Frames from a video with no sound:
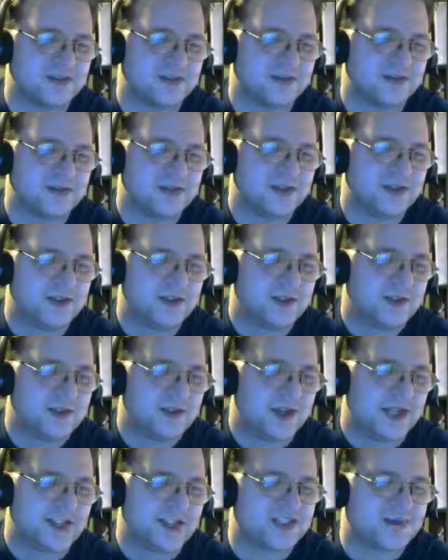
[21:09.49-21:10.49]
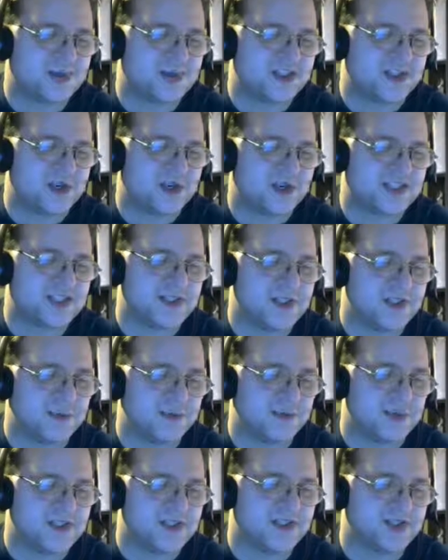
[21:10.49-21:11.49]
And that's the one causing all
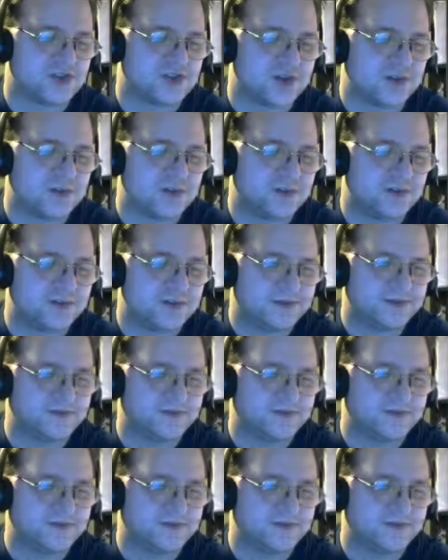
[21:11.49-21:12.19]
the recent trouble.